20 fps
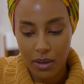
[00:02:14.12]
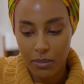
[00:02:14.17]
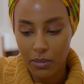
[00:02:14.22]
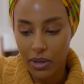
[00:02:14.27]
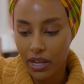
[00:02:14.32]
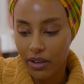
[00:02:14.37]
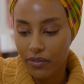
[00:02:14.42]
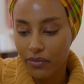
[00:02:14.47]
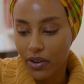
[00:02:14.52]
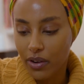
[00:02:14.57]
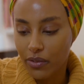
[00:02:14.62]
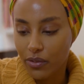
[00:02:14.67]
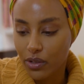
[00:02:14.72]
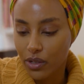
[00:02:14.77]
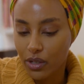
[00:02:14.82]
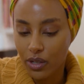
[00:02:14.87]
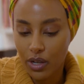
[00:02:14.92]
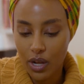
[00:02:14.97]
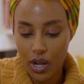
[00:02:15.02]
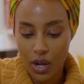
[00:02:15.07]
Makeup
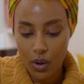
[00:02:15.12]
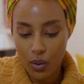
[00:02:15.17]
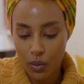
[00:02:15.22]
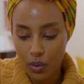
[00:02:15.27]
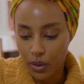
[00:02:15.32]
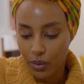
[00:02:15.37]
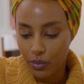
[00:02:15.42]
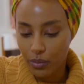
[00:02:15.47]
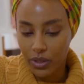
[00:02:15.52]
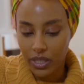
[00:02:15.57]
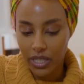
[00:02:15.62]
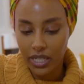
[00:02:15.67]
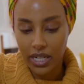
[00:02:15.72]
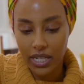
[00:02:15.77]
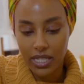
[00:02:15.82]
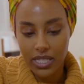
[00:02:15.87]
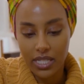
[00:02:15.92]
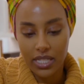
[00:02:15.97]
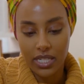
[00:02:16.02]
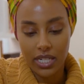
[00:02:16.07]
Forever work really
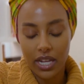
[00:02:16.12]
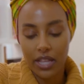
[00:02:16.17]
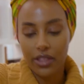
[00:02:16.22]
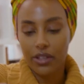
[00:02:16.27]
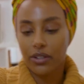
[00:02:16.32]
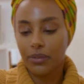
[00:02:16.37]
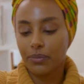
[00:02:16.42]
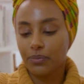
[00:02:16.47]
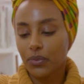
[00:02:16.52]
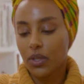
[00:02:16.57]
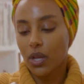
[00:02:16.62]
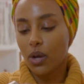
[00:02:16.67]
nicely together.